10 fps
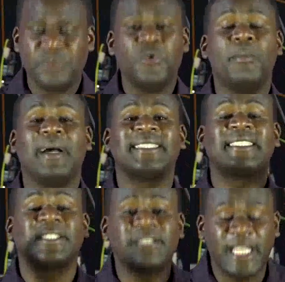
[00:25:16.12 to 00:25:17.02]
you
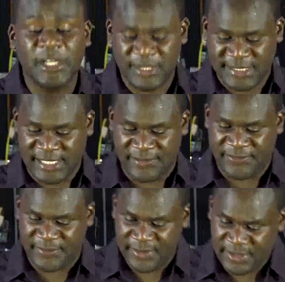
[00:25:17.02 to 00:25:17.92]
must train
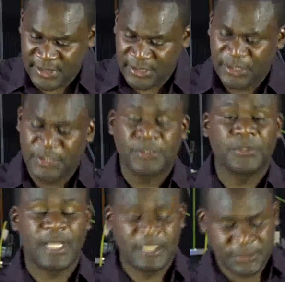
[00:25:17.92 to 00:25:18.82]
yourself
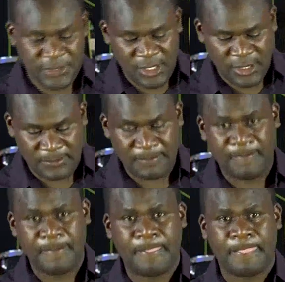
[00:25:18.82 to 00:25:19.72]
to run to God.
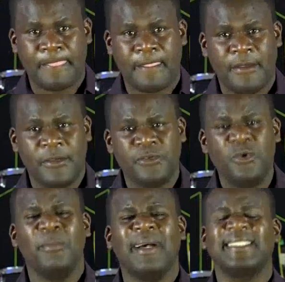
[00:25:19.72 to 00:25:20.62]

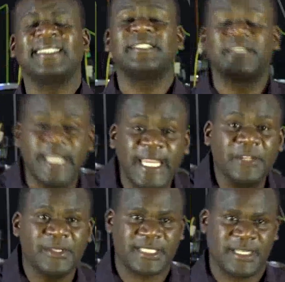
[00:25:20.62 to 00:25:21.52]
You must train
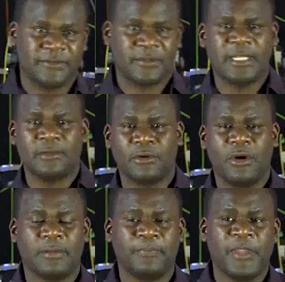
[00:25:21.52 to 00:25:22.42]
yourself to run to
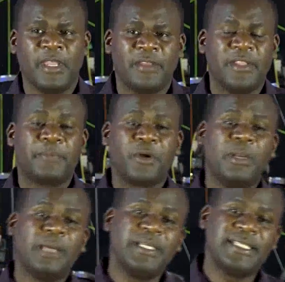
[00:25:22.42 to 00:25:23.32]
God. The
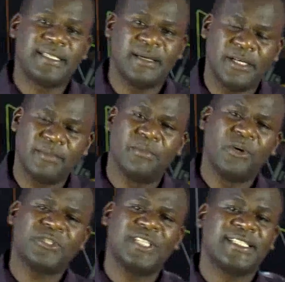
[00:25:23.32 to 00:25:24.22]
problem is,
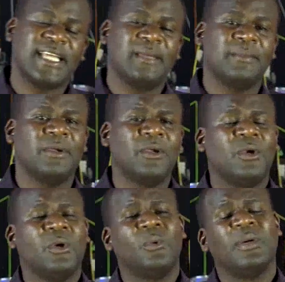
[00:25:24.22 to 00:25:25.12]
most of the time,
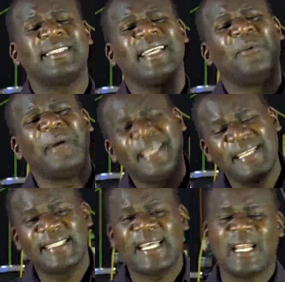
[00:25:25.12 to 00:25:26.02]
wase
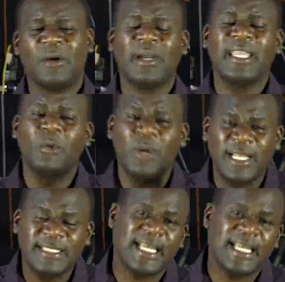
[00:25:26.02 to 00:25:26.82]
wengi sana, wakikuwa na